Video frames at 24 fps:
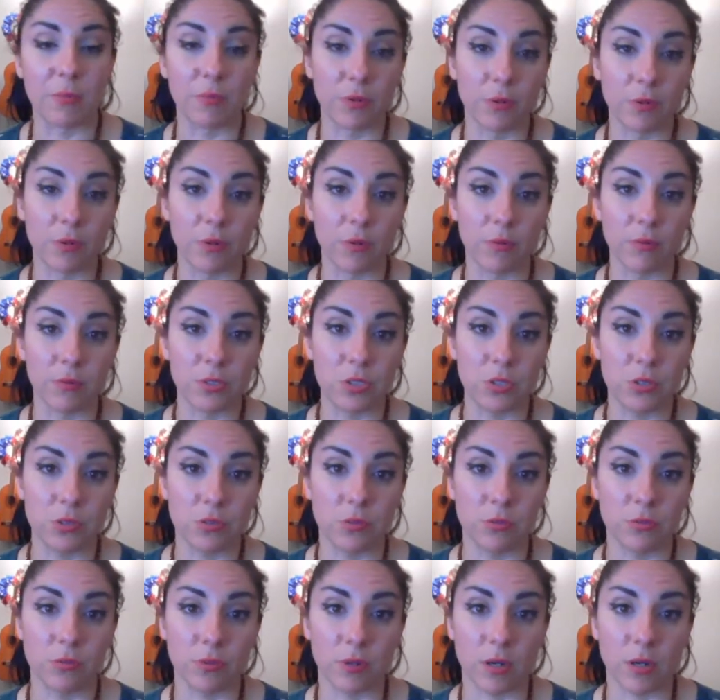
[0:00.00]
will go
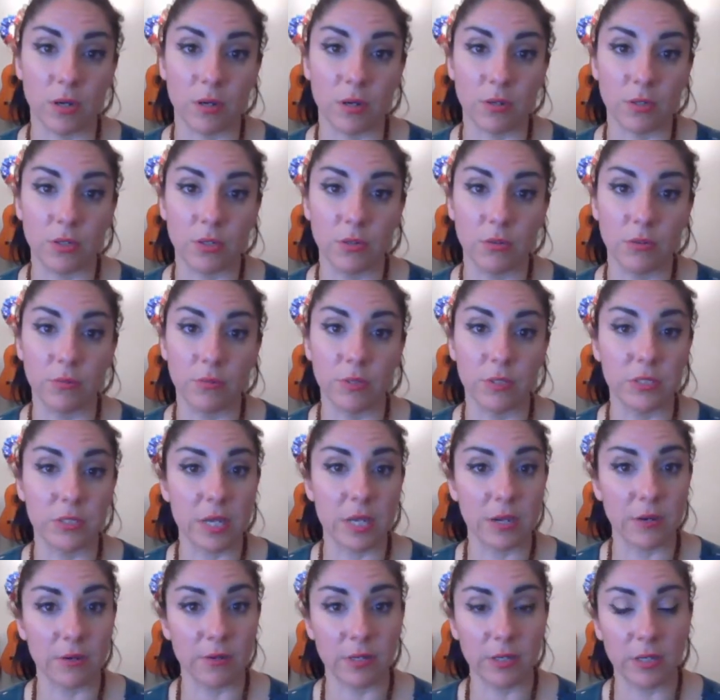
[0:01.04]
to QU
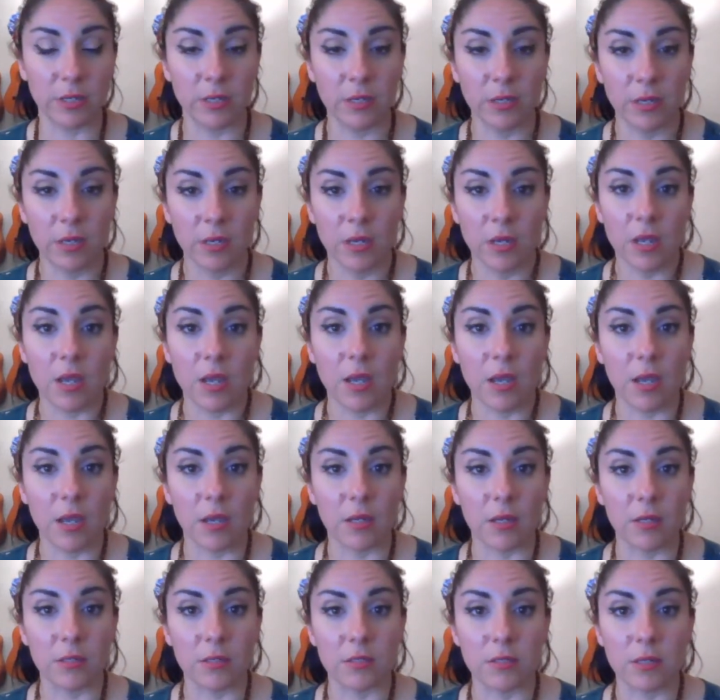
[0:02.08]
integrity
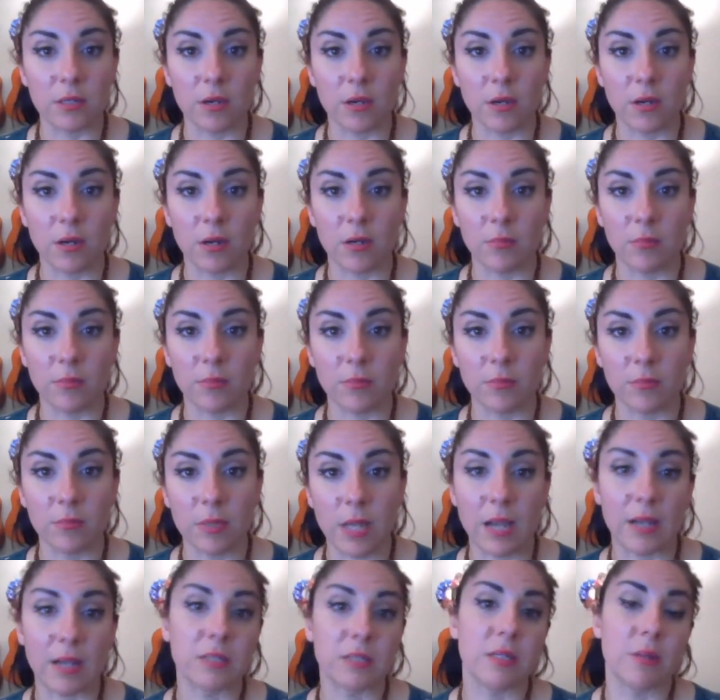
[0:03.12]
and
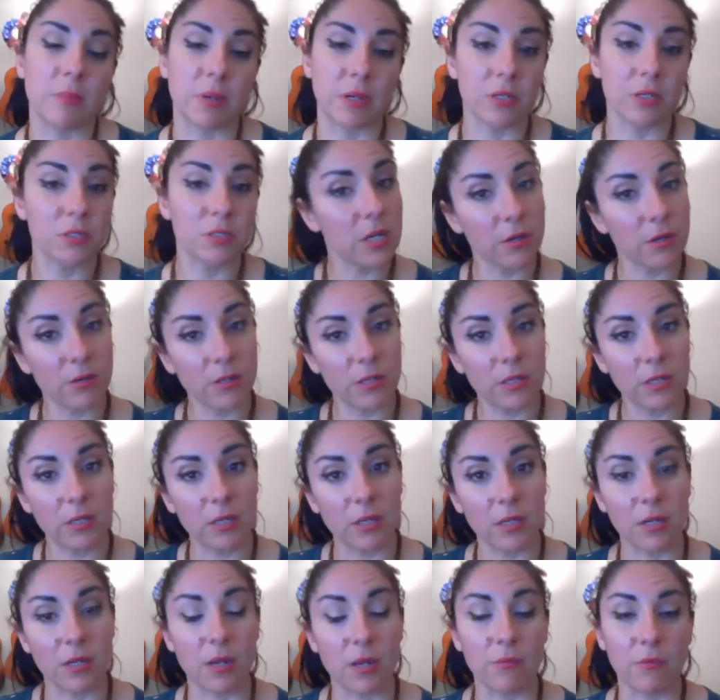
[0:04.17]
academic
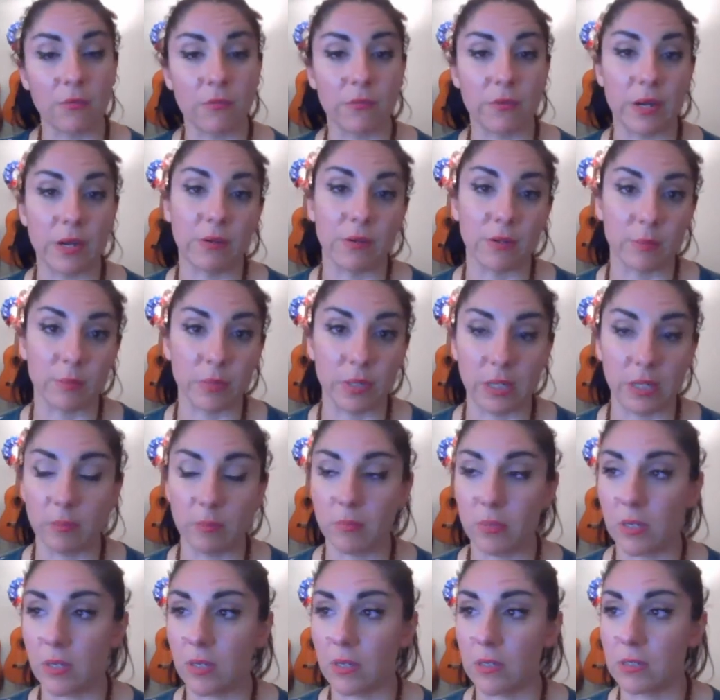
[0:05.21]
integrity, and I will file a
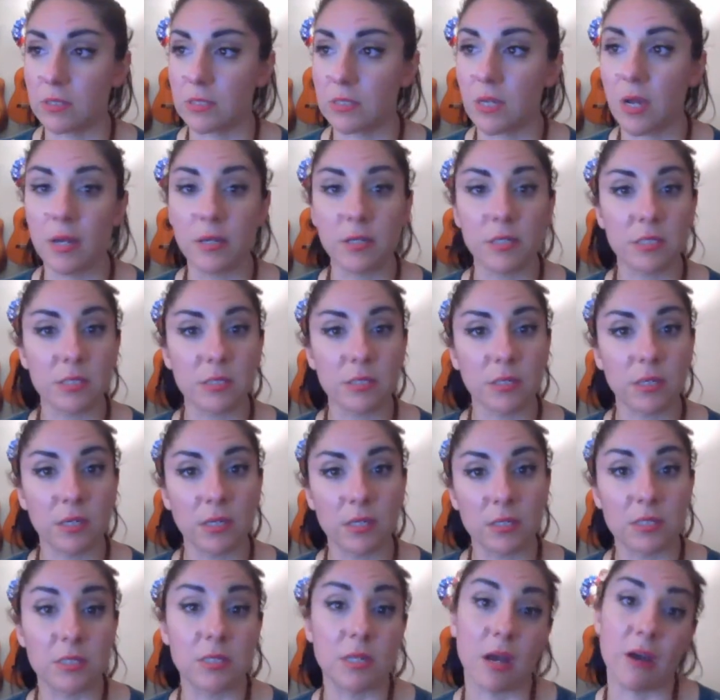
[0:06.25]
complaint because honestly,
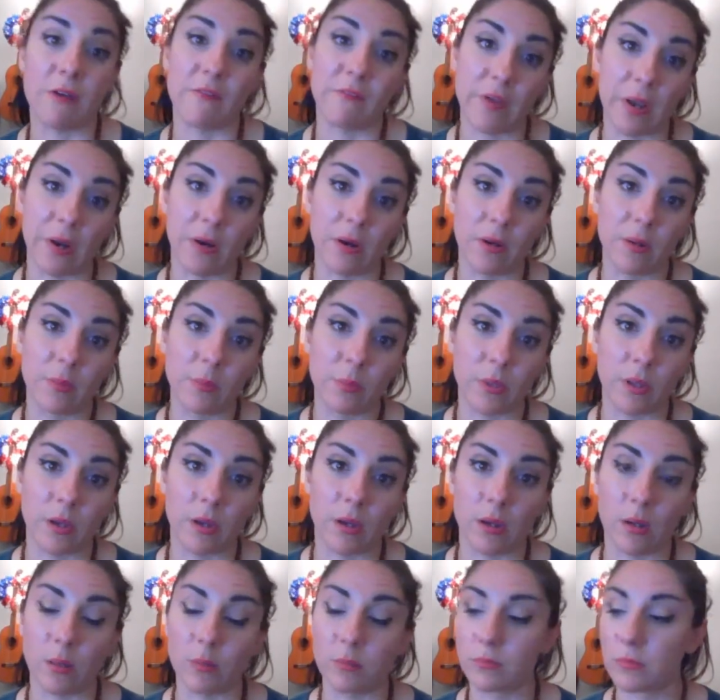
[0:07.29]
it's not fair.
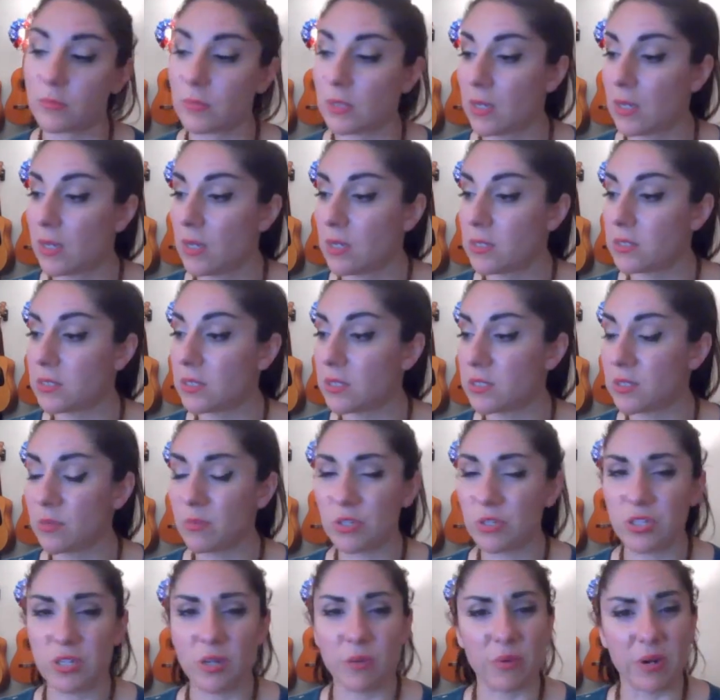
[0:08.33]
It's not so
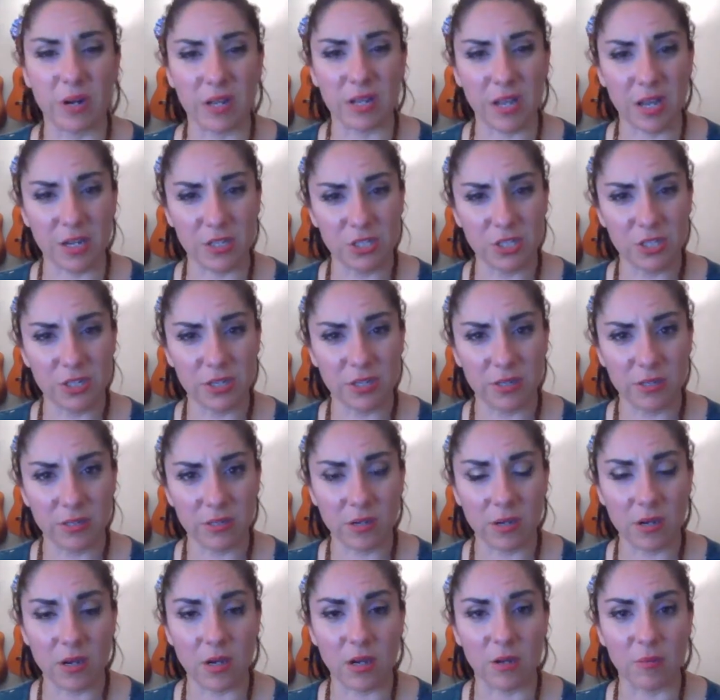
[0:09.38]
much that I want to get you.
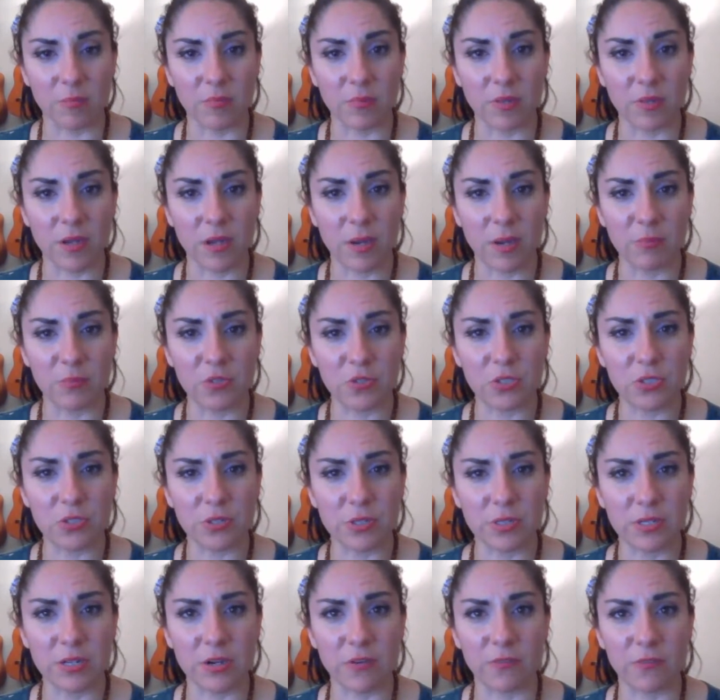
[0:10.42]
I'm just
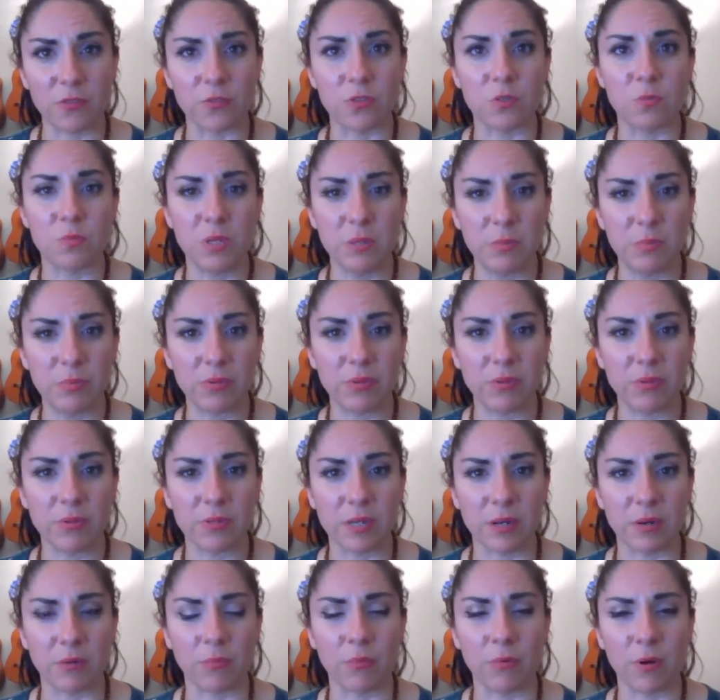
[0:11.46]
looking out for those people
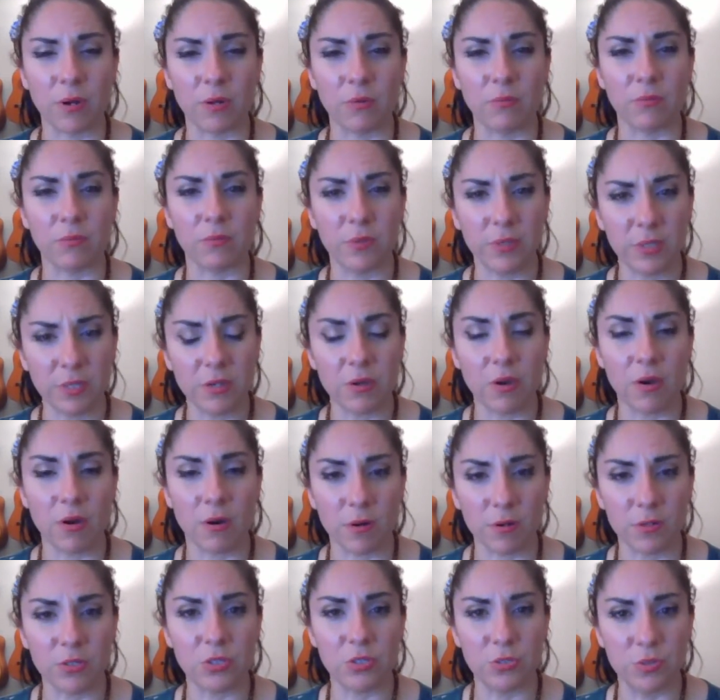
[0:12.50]
that are working really
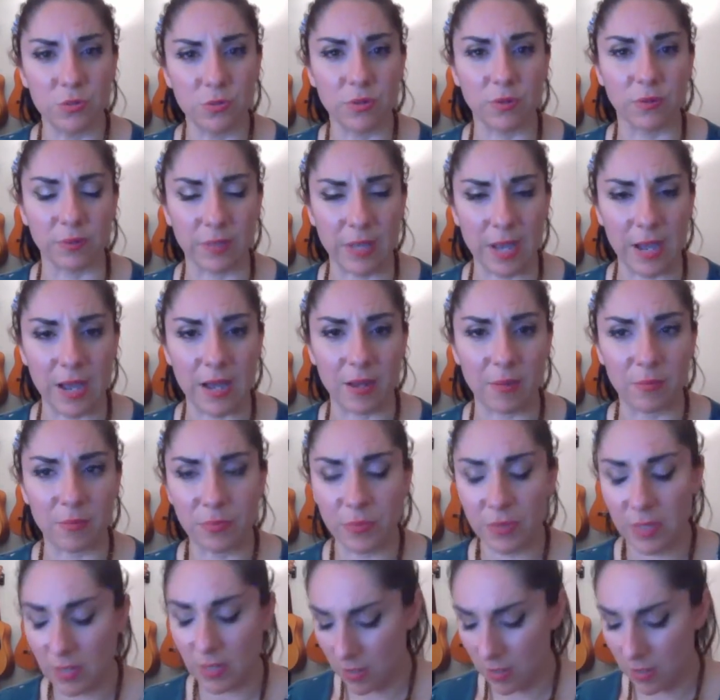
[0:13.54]
hard to do their lab,